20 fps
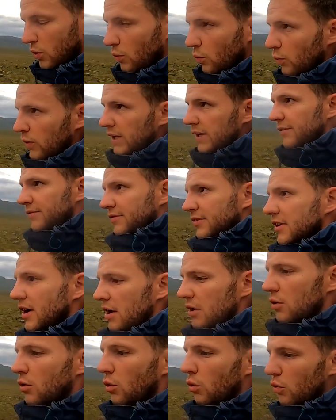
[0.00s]
We've
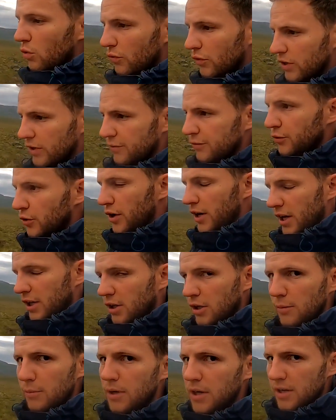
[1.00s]
done over 40
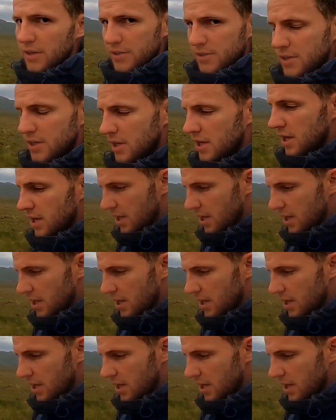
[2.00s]
kilometres,